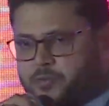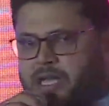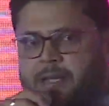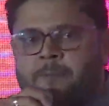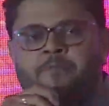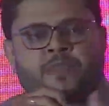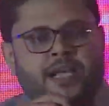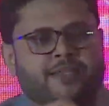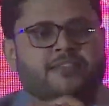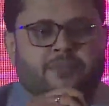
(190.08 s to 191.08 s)
sprint, and
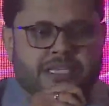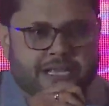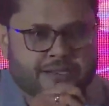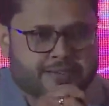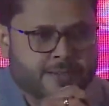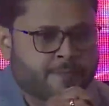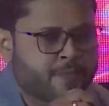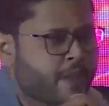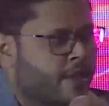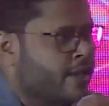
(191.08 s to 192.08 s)
then something else.
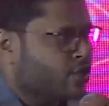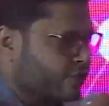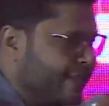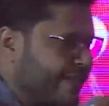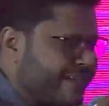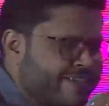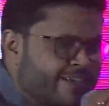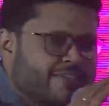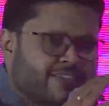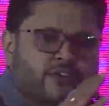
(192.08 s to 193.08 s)
So this
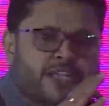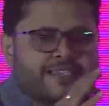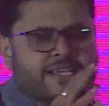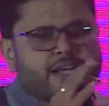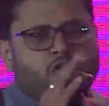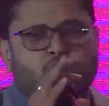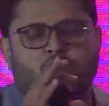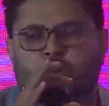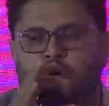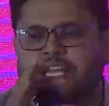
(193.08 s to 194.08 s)
is you can say
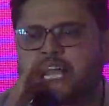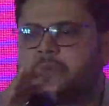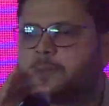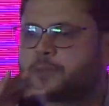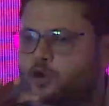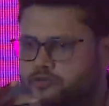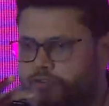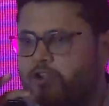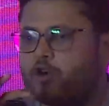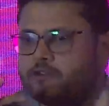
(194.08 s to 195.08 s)
all-time approach when
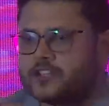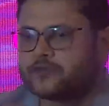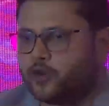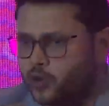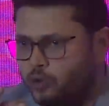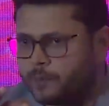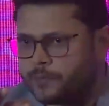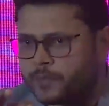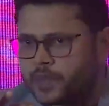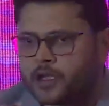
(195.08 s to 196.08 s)
you always follow.
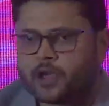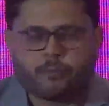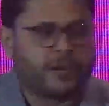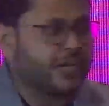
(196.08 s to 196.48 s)
But